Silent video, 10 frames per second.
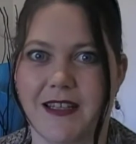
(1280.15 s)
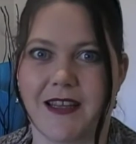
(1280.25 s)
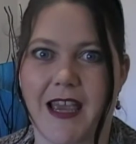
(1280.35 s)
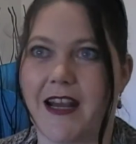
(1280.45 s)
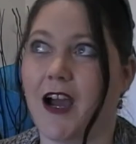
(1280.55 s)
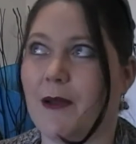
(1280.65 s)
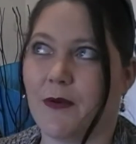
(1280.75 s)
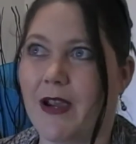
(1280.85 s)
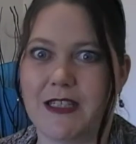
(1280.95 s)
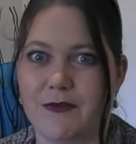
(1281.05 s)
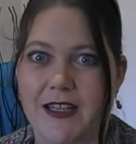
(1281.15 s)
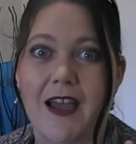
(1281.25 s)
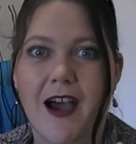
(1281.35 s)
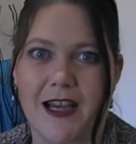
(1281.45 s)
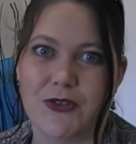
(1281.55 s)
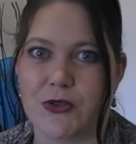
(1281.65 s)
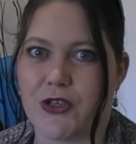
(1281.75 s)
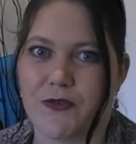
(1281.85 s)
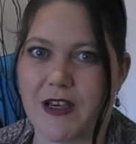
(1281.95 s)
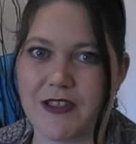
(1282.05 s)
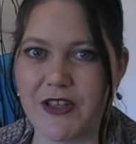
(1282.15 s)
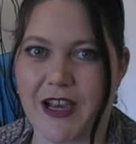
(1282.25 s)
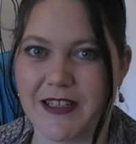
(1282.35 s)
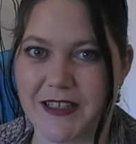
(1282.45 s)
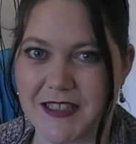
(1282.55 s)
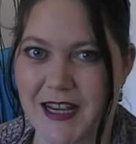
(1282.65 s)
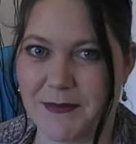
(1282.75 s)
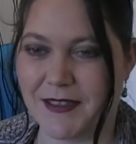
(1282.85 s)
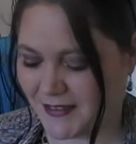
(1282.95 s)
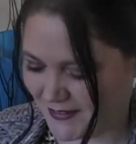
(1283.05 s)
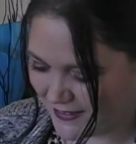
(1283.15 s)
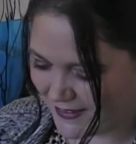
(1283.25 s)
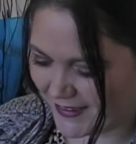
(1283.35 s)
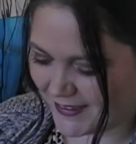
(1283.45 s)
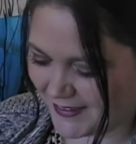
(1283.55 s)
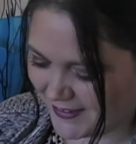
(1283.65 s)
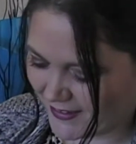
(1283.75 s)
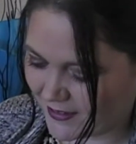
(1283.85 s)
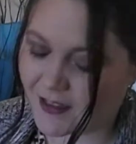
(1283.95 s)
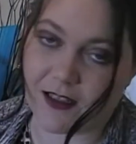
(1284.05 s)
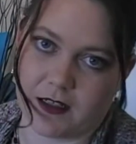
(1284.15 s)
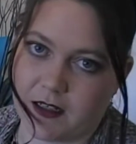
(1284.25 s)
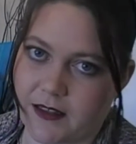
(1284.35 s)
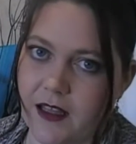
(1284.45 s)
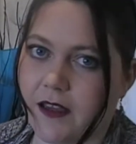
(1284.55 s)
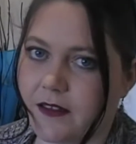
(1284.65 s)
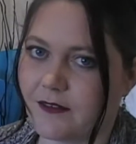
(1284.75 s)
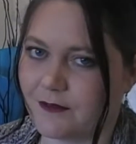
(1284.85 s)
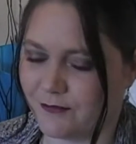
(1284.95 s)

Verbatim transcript: insane, hyperactive, like I talk so fast that you can't understand me. Kind of like that.